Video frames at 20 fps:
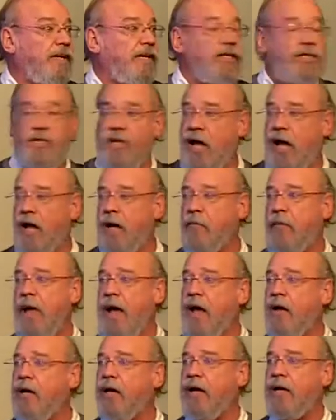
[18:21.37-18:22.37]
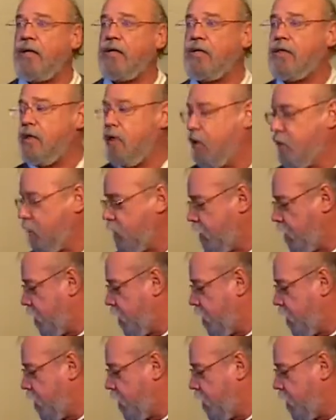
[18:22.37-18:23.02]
It's not about us.